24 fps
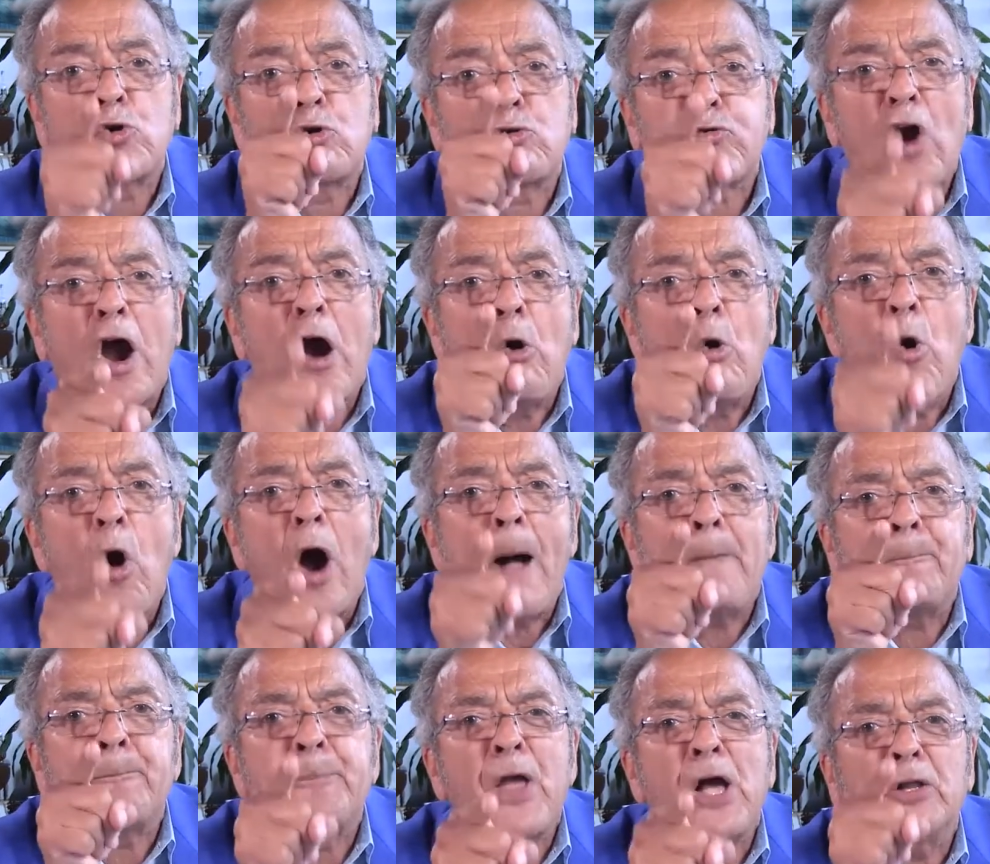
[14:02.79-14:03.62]
grow
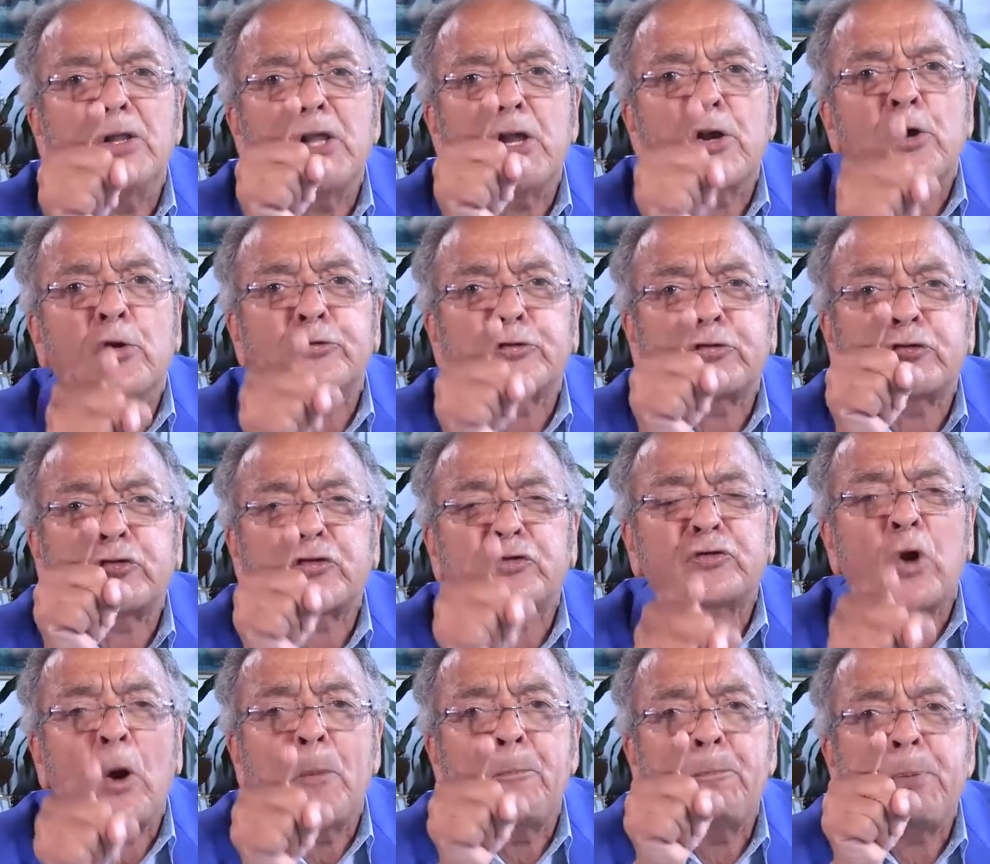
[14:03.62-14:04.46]
up, you little
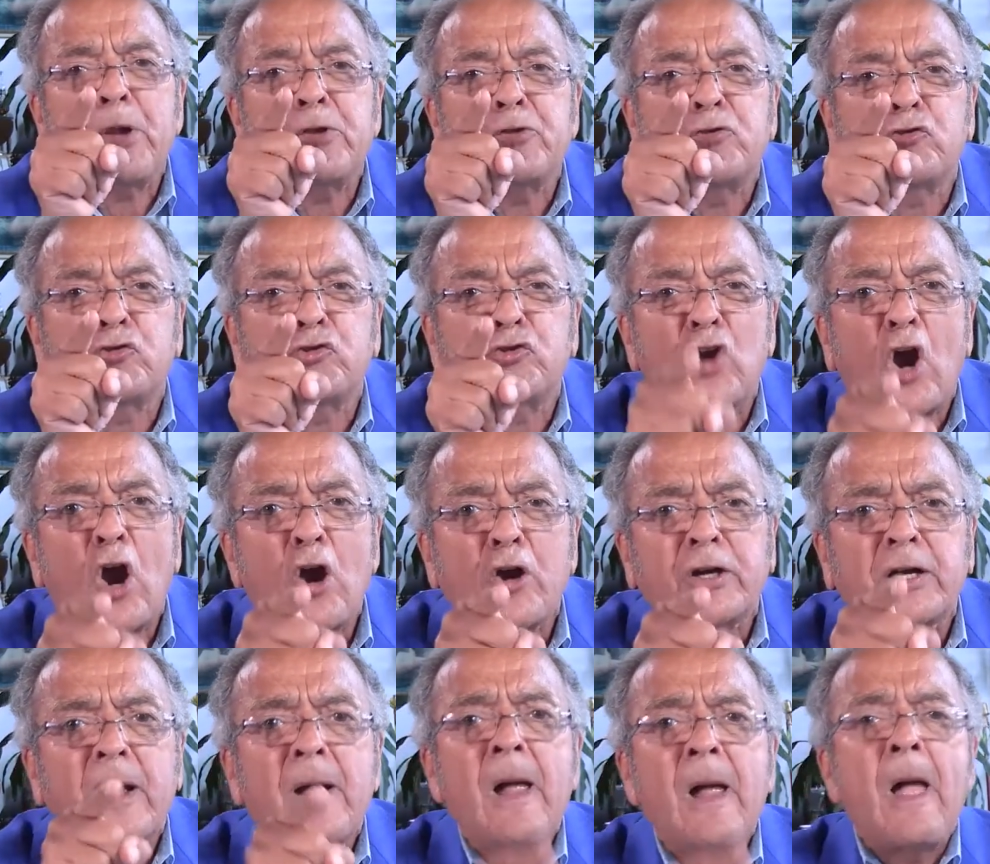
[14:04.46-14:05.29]
stupid
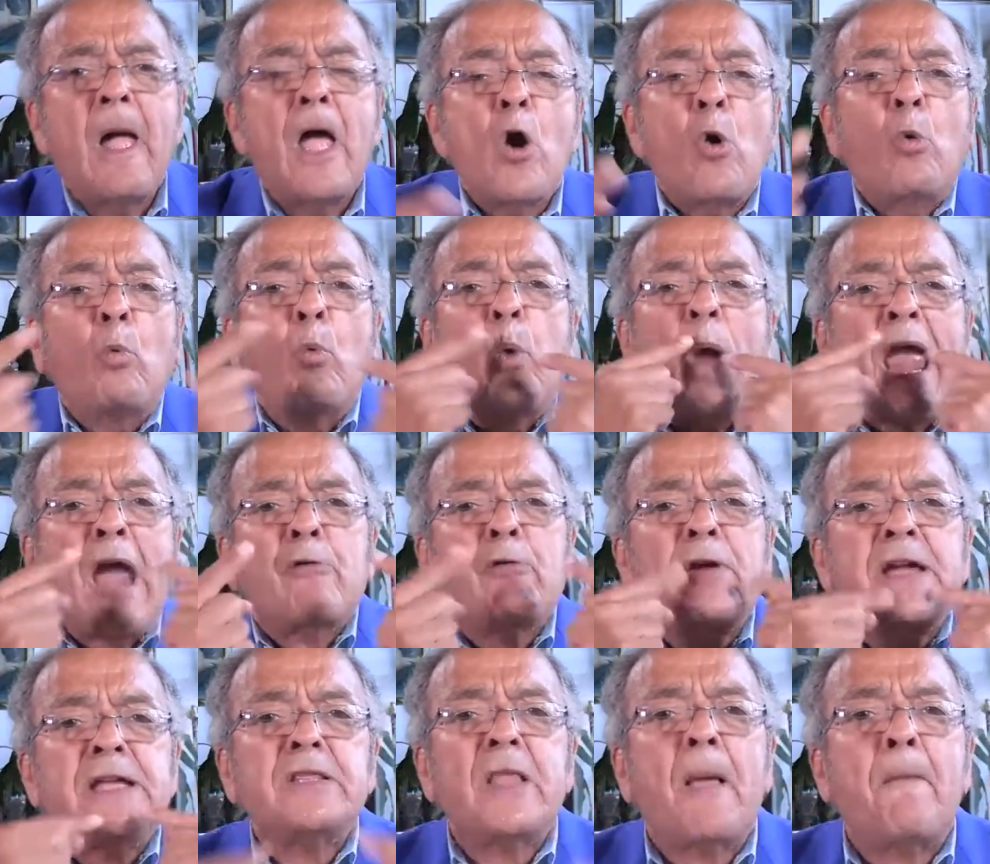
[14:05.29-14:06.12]
jerk.
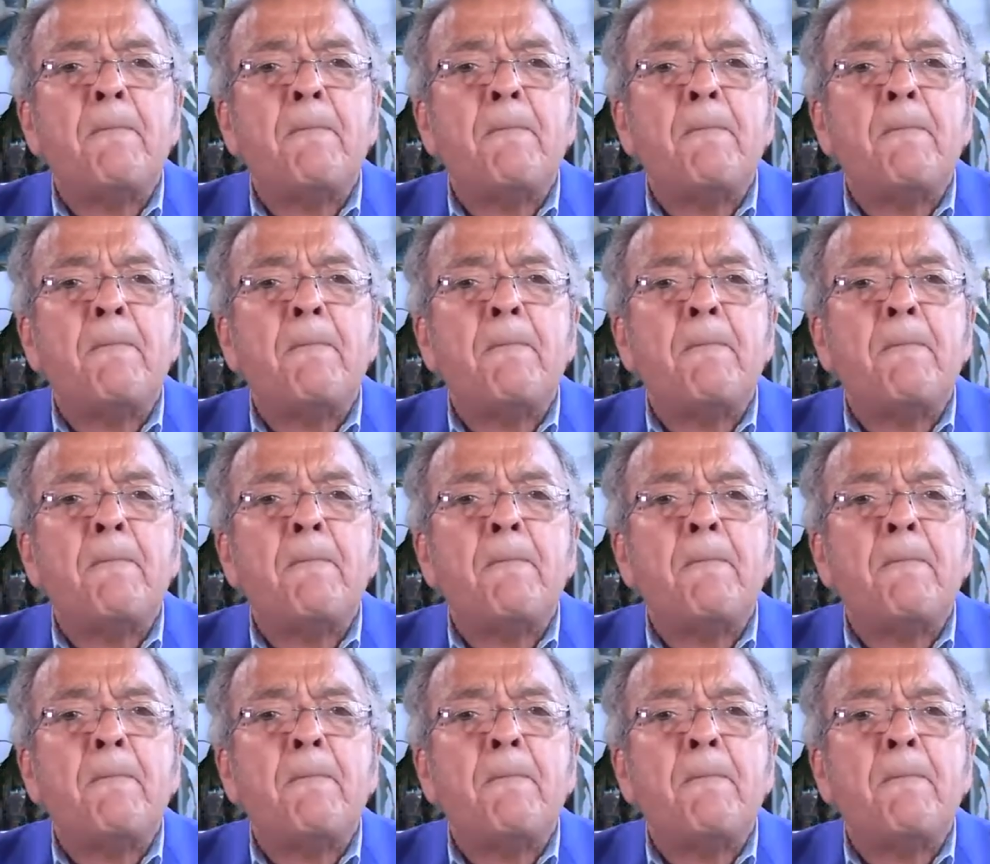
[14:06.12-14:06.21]
Wearing the